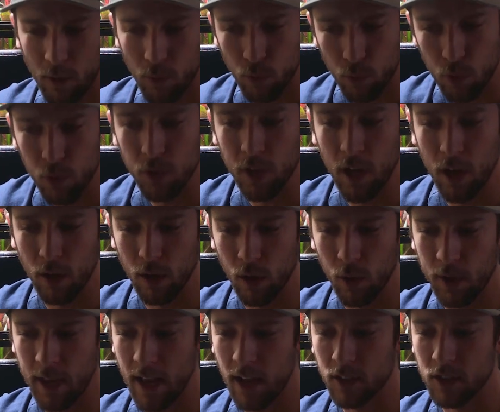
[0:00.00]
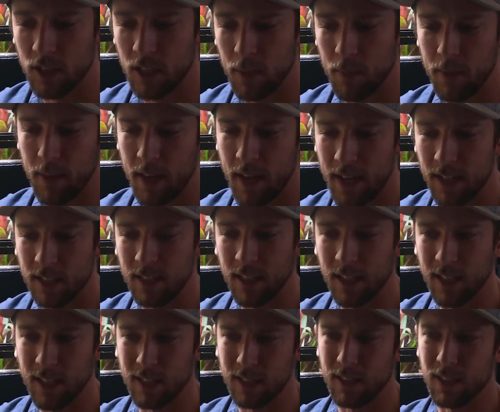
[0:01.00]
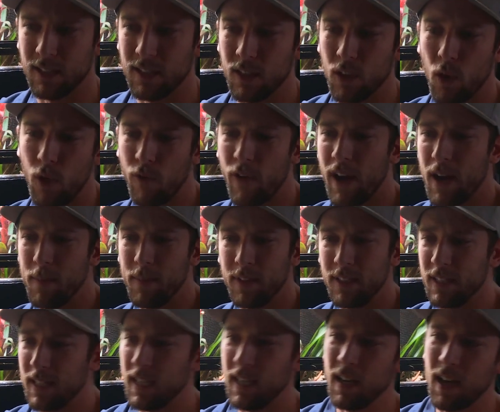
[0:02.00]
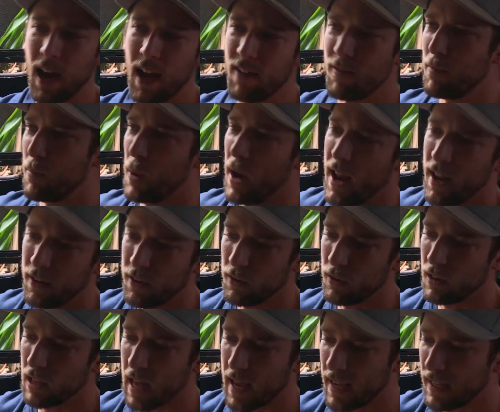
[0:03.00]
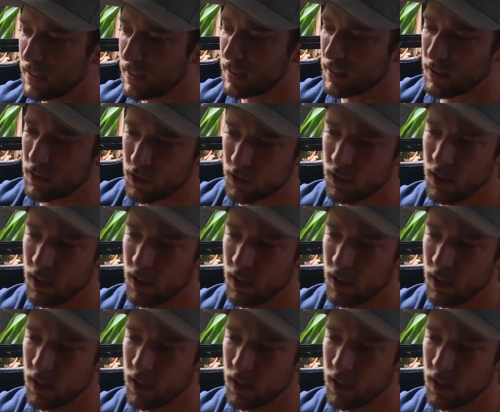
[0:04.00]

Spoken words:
of ruled out low calcium. And the next thing is low vitamin D. I have brand new lights.